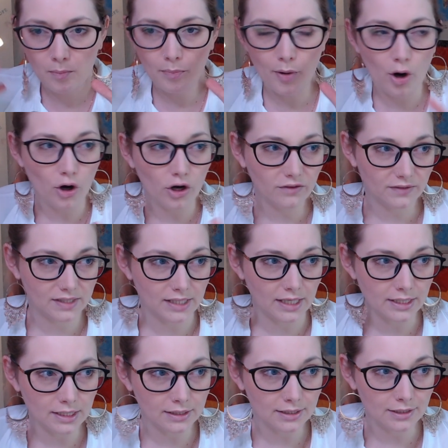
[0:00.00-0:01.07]
part of a
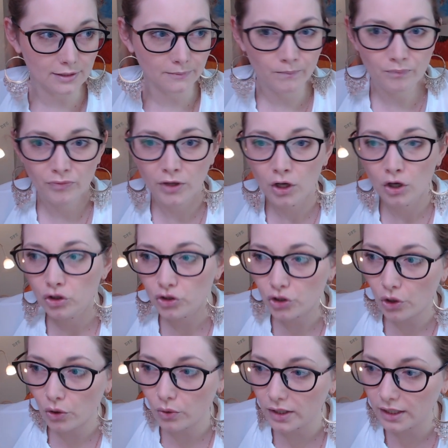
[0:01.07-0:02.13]
sentence.
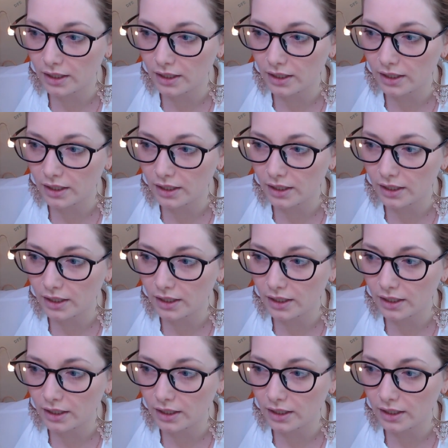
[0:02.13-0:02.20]
So,